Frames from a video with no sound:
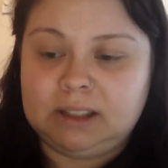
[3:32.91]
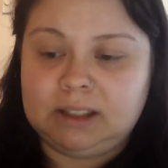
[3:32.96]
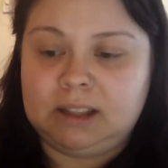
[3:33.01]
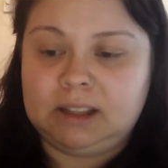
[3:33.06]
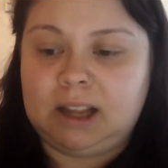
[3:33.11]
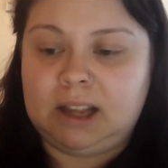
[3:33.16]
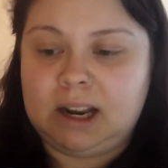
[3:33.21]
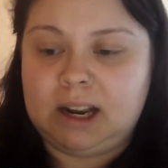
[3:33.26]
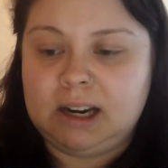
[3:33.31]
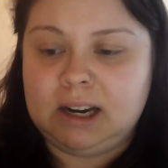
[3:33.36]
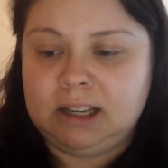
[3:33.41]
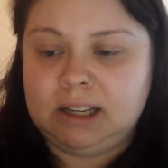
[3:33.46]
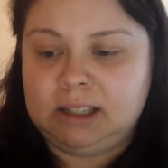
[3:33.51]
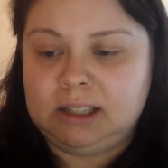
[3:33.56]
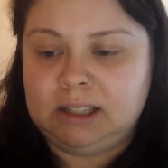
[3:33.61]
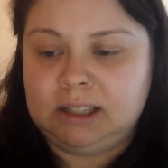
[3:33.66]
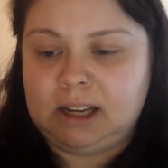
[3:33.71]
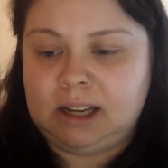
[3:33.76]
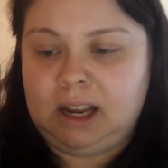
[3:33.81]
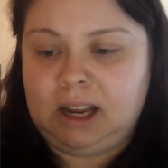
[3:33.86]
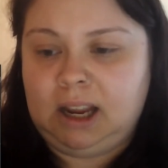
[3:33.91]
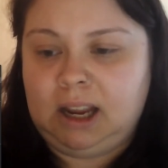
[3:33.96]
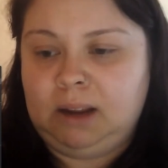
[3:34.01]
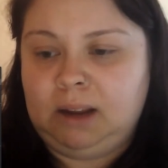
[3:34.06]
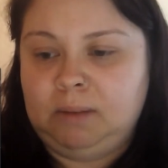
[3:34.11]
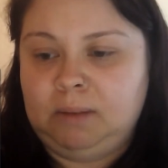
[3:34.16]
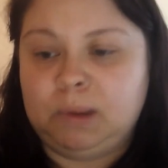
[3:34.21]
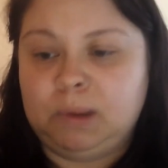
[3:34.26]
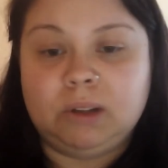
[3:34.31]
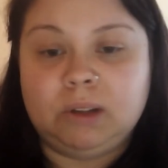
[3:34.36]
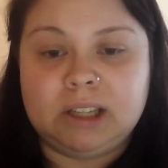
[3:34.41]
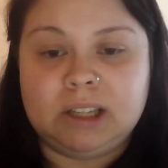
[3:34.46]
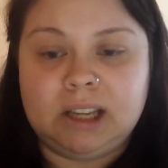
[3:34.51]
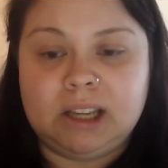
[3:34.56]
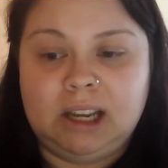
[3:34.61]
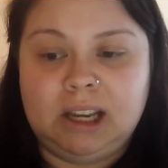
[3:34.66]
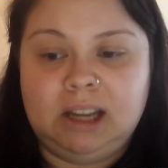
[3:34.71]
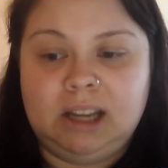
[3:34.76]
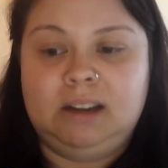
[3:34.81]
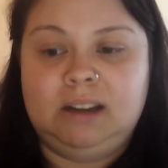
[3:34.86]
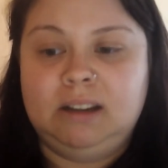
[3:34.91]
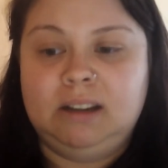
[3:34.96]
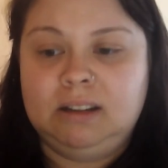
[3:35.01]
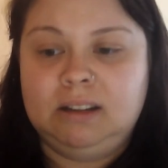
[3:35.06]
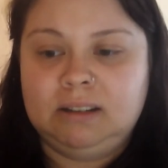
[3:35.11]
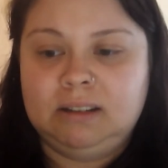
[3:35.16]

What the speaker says: That is a built-in